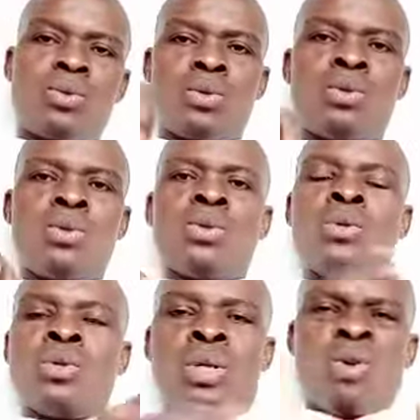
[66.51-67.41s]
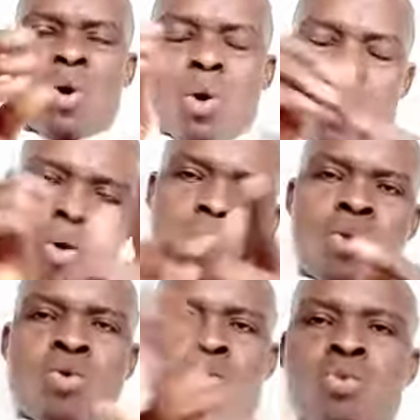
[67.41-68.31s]
The shape of a
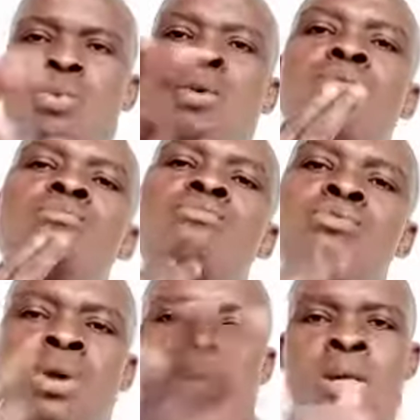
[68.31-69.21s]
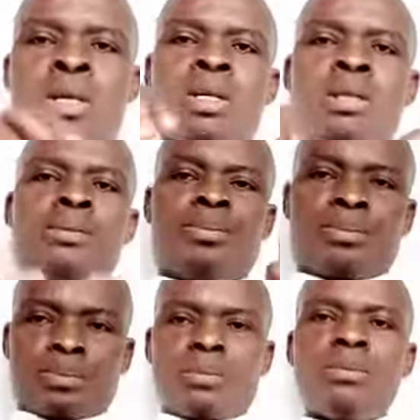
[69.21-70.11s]
refrigerator is
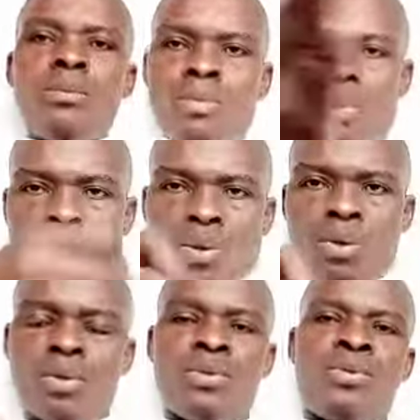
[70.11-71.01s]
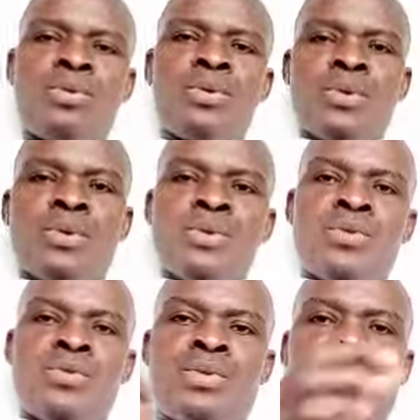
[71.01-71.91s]
a cuboid.
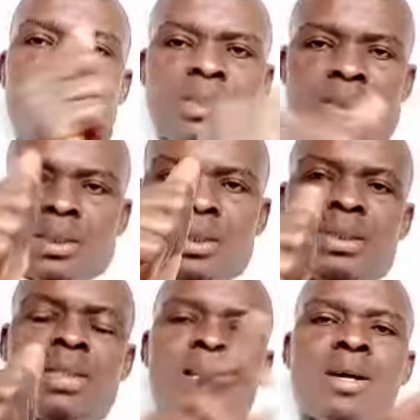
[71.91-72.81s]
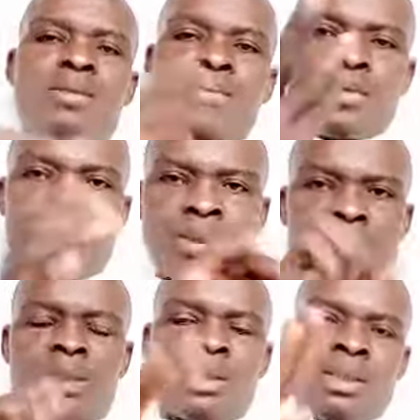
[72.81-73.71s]
Have you seen children's
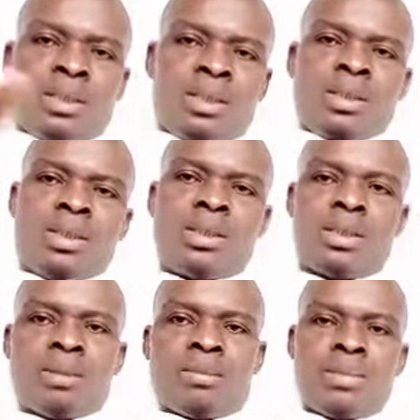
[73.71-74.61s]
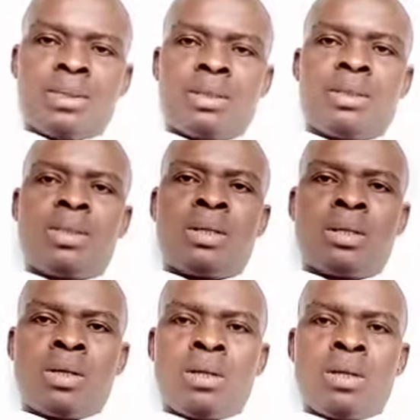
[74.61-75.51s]
party hats
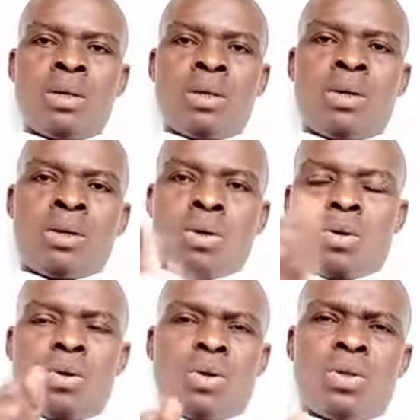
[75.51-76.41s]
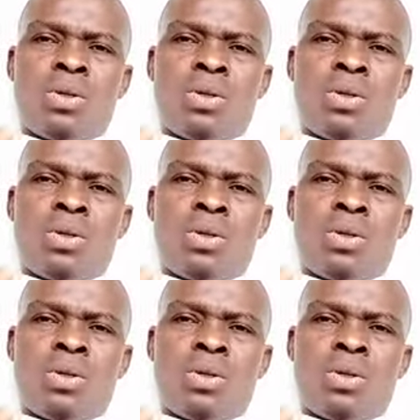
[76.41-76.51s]
or traffic cone?